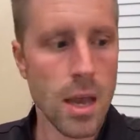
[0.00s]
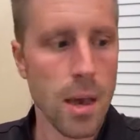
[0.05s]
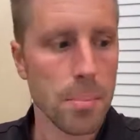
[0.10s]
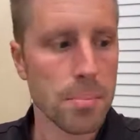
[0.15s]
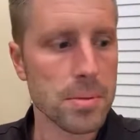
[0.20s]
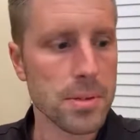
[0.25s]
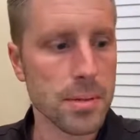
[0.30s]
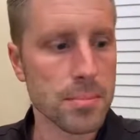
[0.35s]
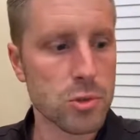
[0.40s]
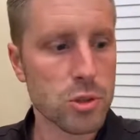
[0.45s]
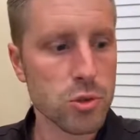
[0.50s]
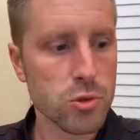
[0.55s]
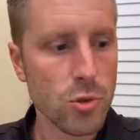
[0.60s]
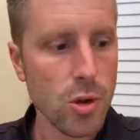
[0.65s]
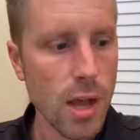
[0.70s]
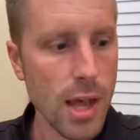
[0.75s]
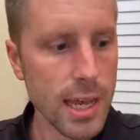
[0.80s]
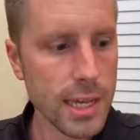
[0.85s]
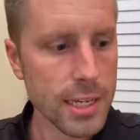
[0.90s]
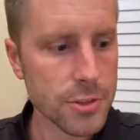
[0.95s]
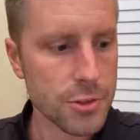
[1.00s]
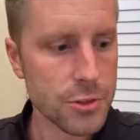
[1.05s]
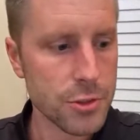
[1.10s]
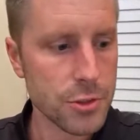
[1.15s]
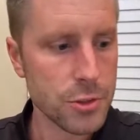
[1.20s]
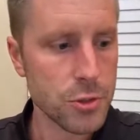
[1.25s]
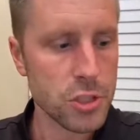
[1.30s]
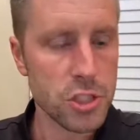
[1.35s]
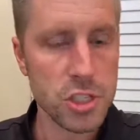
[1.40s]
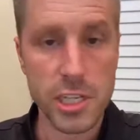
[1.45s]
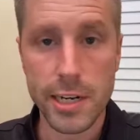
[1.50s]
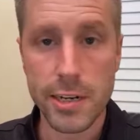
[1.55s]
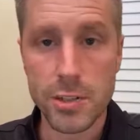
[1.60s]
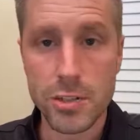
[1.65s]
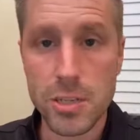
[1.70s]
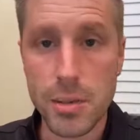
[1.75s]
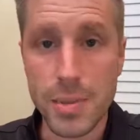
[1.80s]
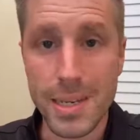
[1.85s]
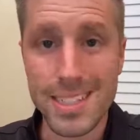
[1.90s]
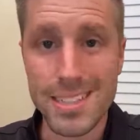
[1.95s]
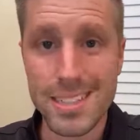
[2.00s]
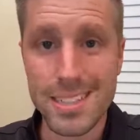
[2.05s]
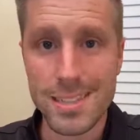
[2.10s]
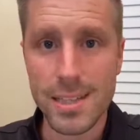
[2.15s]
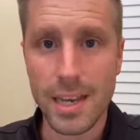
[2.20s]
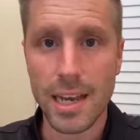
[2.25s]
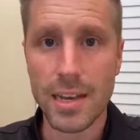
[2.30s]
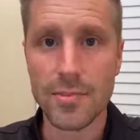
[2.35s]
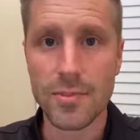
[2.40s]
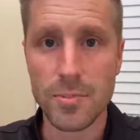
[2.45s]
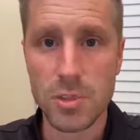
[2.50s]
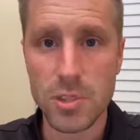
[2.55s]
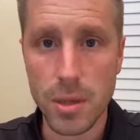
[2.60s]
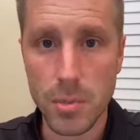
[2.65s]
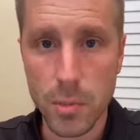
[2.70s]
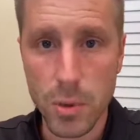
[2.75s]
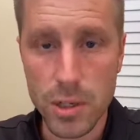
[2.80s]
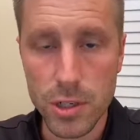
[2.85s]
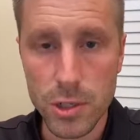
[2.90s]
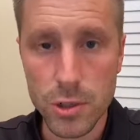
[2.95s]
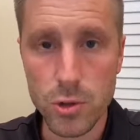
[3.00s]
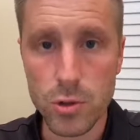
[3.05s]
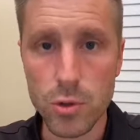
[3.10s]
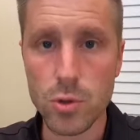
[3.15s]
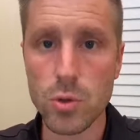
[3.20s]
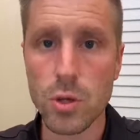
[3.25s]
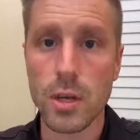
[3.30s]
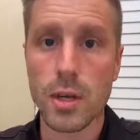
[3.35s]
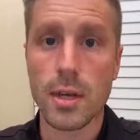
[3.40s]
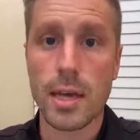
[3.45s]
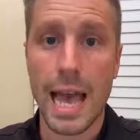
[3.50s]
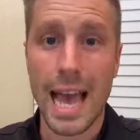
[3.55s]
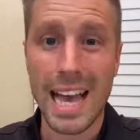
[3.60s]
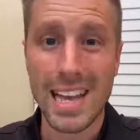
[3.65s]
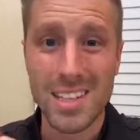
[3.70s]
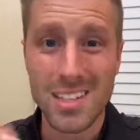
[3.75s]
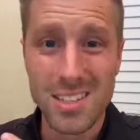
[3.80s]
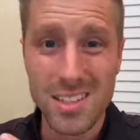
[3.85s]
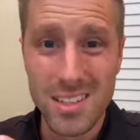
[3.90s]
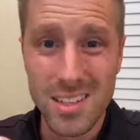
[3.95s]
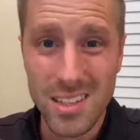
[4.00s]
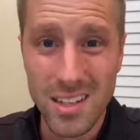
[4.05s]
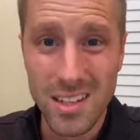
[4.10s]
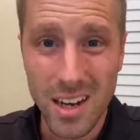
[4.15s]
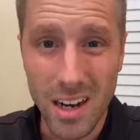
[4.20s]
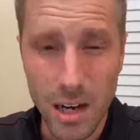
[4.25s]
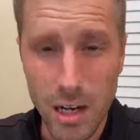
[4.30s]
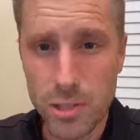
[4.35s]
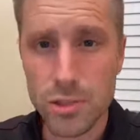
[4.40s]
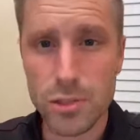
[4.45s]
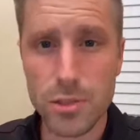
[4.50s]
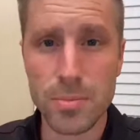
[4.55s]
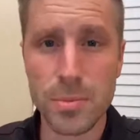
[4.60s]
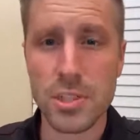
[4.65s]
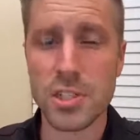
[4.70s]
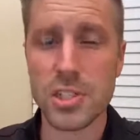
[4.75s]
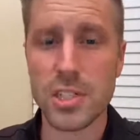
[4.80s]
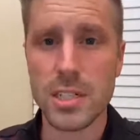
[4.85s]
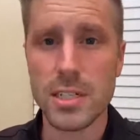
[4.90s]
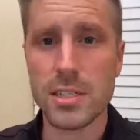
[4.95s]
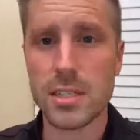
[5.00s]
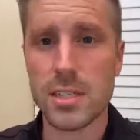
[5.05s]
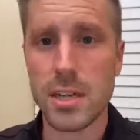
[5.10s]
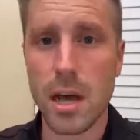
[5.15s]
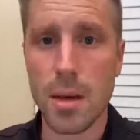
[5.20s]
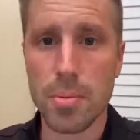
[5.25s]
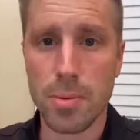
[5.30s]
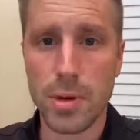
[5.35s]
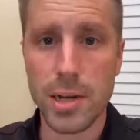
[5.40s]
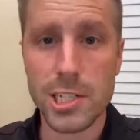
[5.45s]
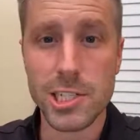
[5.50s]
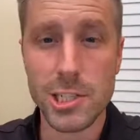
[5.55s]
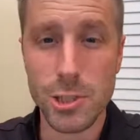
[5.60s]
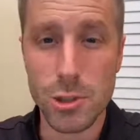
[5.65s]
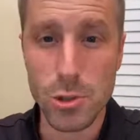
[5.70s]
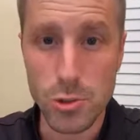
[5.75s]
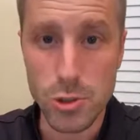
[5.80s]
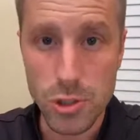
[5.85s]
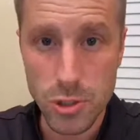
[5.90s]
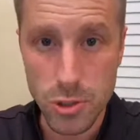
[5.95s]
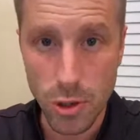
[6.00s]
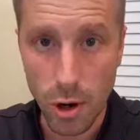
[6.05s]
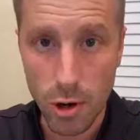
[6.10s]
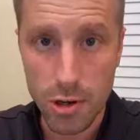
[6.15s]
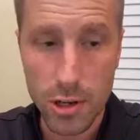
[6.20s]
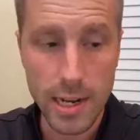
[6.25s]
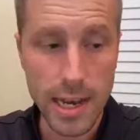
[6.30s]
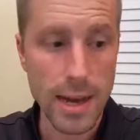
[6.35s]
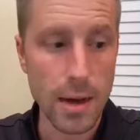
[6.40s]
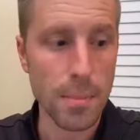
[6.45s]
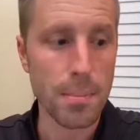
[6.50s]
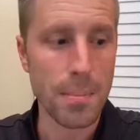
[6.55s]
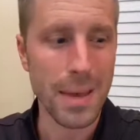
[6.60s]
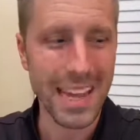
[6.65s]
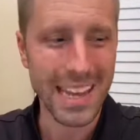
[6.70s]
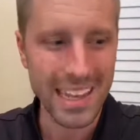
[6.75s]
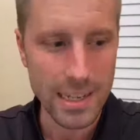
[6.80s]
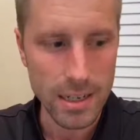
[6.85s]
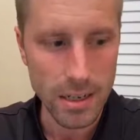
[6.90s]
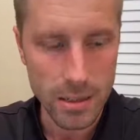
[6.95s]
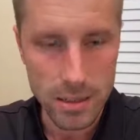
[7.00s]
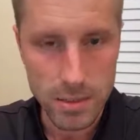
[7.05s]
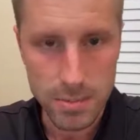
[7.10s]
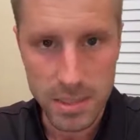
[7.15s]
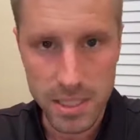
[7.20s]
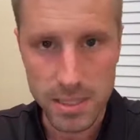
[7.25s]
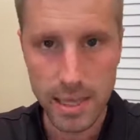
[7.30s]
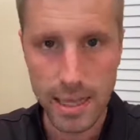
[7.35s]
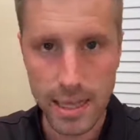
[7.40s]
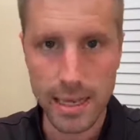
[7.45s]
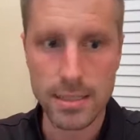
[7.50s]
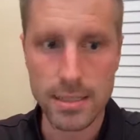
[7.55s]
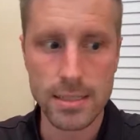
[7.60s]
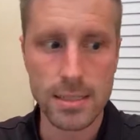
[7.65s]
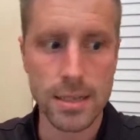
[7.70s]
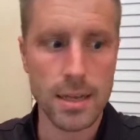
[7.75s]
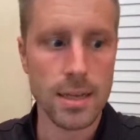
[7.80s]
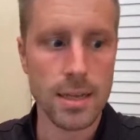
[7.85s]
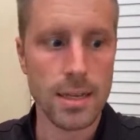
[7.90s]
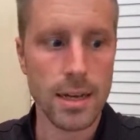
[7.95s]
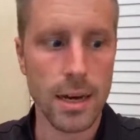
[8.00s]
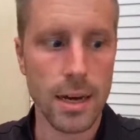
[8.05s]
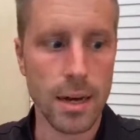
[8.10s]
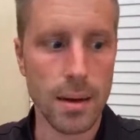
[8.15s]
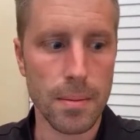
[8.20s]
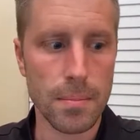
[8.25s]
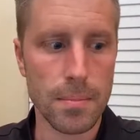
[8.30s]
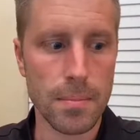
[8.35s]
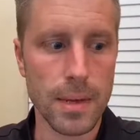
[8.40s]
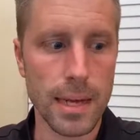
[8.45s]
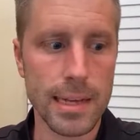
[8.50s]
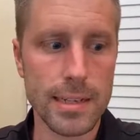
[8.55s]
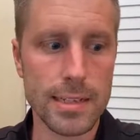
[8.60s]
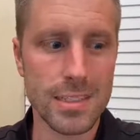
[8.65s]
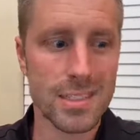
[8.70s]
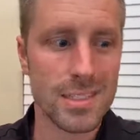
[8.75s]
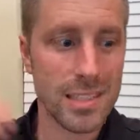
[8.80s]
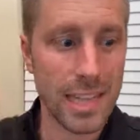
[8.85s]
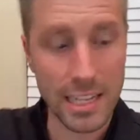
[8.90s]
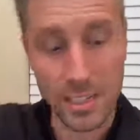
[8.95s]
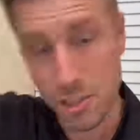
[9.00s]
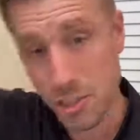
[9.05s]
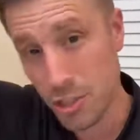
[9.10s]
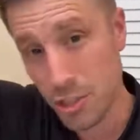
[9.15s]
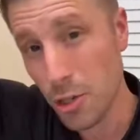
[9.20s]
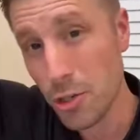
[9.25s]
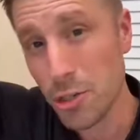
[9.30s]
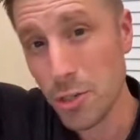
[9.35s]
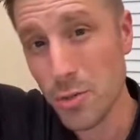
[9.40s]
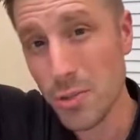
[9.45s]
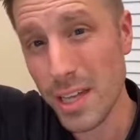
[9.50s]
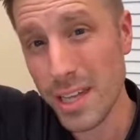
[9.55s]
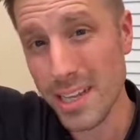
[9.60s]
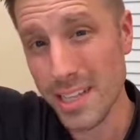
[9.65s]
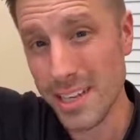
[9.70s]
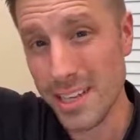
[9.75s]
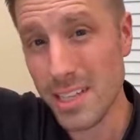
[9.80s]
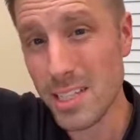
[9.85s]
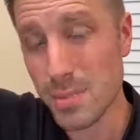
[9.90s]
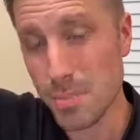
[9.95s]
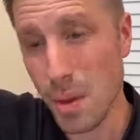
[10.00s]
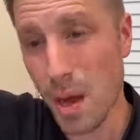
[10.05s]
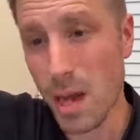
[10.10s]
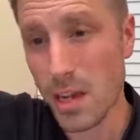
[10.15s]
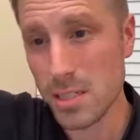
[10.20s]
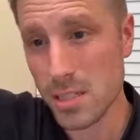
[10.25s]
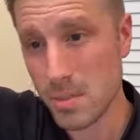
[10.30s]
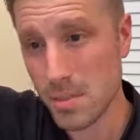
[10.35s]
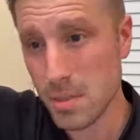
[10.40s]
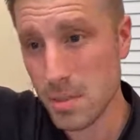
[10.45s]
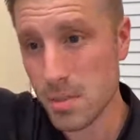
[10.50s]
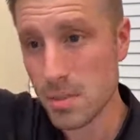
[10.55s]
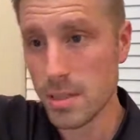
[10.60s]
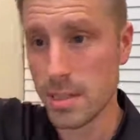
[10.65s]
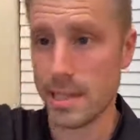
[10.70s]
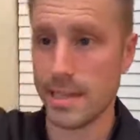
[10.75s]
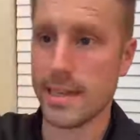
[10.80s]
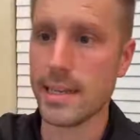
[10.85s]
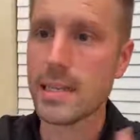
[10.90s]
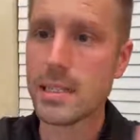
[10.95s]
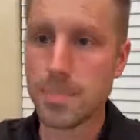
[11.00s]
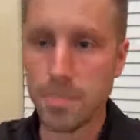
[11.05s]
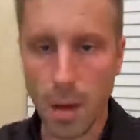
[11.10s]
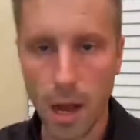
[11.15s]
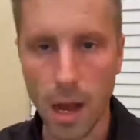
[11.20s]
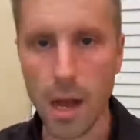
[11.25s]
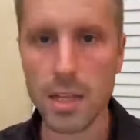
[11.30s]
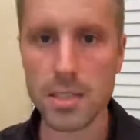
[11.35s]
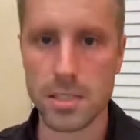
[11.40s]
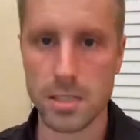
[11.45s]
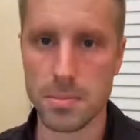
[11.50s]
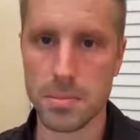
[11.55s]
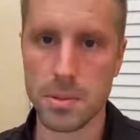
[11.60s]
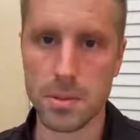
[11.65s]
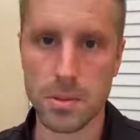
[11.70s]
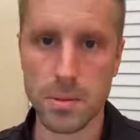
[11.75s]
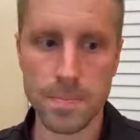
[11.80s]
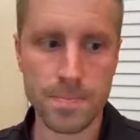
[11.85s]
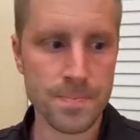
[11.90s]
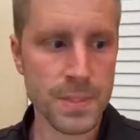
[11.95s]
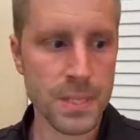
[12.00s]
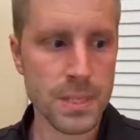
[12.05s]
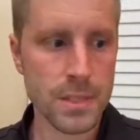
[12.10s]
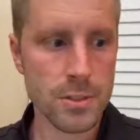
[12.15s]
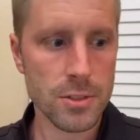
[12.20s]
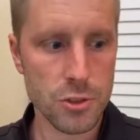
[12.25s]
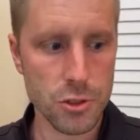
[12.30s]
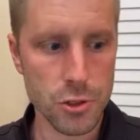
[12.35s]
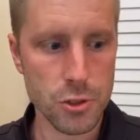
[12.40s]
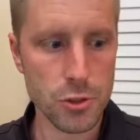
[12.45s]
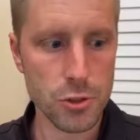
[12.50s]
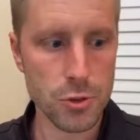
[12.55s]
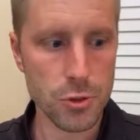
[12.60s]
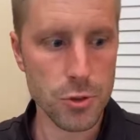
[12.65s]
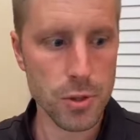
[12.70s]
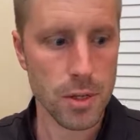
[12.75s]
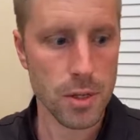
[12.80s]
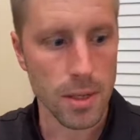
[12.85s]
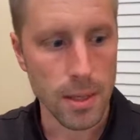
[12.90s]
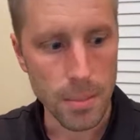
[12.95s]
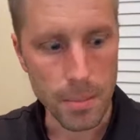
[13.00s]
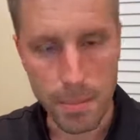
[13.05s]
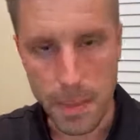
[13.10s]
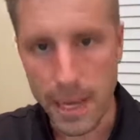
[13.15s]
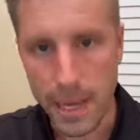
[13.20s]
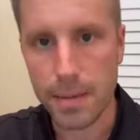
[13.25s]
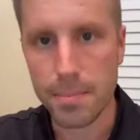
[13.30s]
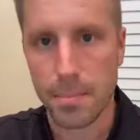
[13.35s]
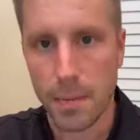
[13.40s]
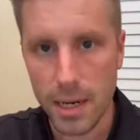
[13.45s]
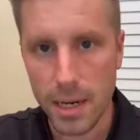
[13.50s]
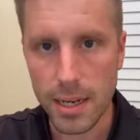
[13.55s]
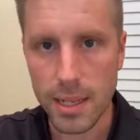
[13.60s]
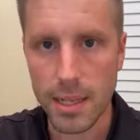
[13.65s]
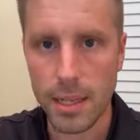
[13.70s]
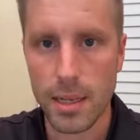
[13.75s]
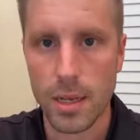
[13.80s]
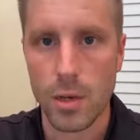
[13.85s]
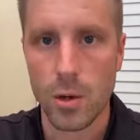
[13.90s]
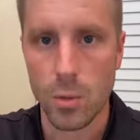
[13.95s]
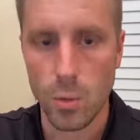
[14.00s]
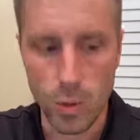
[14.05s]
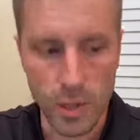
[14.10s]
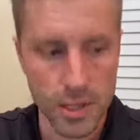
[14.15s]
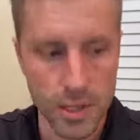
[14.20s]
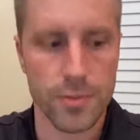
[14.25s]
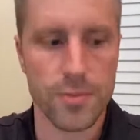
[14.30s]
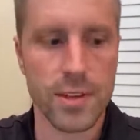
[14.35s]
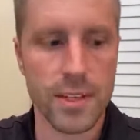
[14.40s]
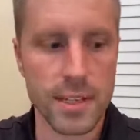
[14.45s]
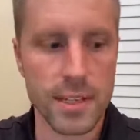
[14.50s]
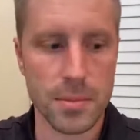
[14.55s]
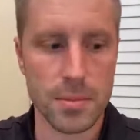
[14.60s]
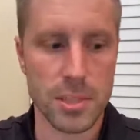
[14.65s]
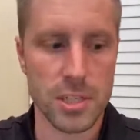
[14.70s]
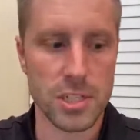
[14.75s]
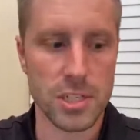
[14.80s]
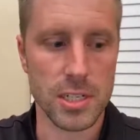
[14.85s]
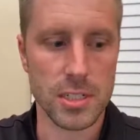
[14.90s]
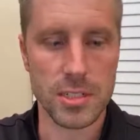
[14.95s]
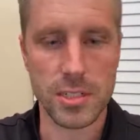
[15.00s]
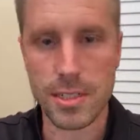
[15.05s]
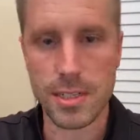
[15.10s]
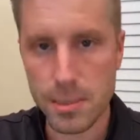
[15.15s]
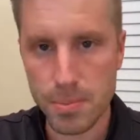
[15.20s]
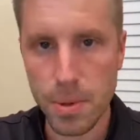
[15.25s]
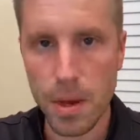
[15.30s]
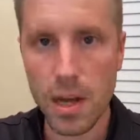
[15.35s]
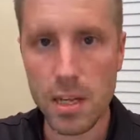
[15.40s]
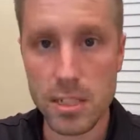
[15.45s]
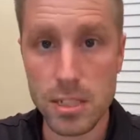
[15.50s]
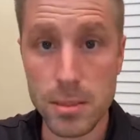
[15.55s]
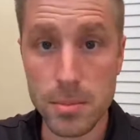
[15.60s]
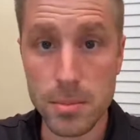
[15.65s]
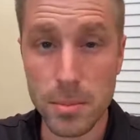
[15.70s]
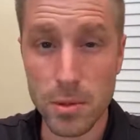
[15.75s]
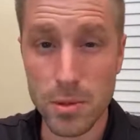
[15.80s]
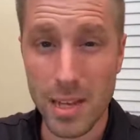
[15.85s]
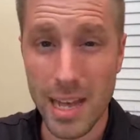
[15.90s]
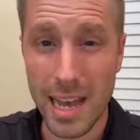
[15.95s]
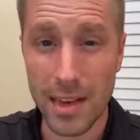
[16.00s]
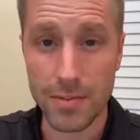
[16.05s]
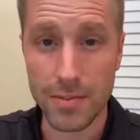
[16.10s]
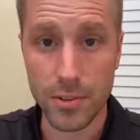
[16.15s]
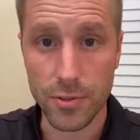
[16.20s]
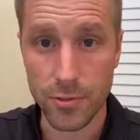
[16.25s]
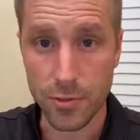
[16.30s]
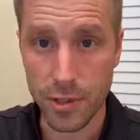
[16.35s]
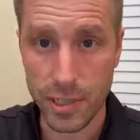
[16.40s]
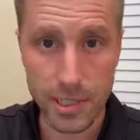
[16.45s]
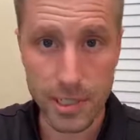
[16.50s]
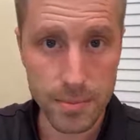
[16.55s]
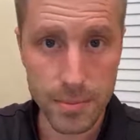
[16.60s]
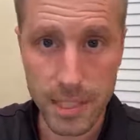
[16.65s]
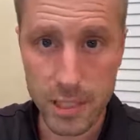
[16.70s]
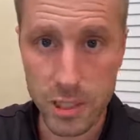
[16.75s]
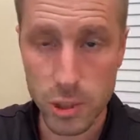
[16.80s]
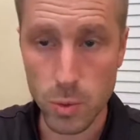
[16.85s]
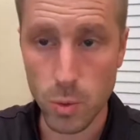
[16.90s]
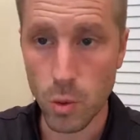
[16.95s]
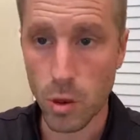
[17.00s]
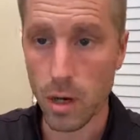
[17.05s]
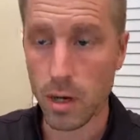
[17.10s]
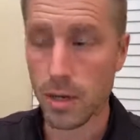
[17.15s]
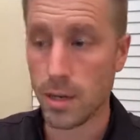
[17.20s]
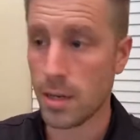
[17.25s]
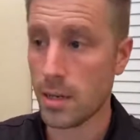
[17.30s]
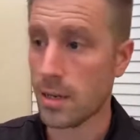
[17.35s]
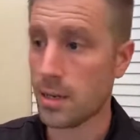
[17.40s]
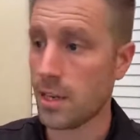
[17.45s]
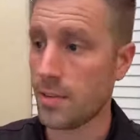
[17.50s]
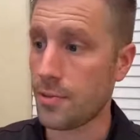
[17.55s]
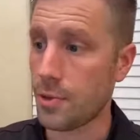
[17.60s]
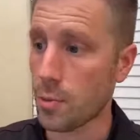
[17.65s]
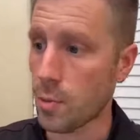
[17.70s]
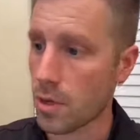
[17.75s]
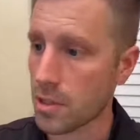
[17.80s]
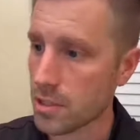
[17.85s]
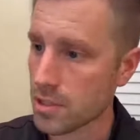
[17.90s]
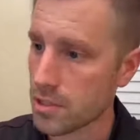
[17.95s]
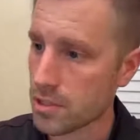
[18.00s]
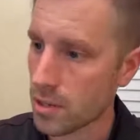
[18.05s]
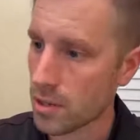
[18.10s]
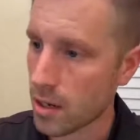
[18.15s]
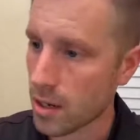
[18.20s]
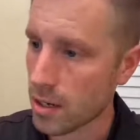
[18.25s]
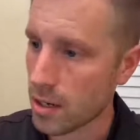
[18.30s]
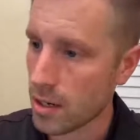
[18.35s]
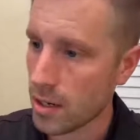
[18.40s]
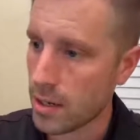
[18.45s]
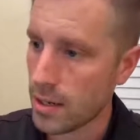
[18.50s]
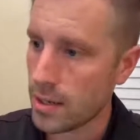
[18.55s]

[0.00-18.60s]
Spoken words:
But I'm trying to share some insight from someone who has 100 machines in operation, who started out making all the mistakes, and show you that it is possible. It is possible to make money with vending machines. It is possible to have the freedom that you want. If you want to start,